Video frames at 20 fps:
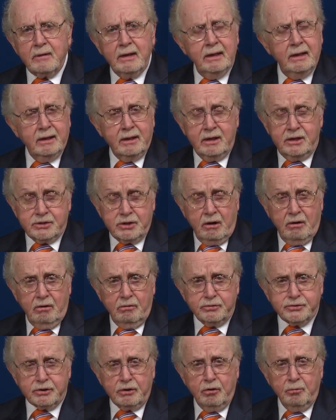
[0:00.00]
It is
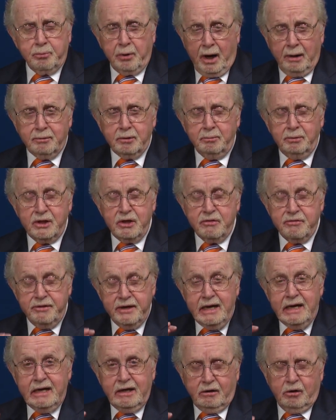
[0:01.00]
also probably
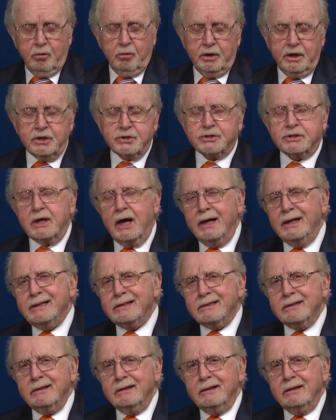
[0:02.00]
the holiest
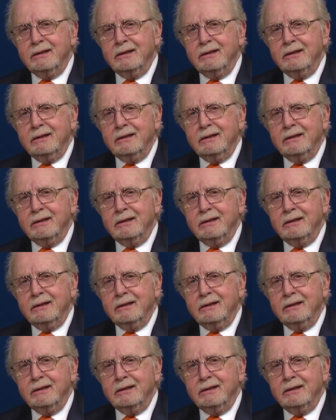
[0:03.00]
site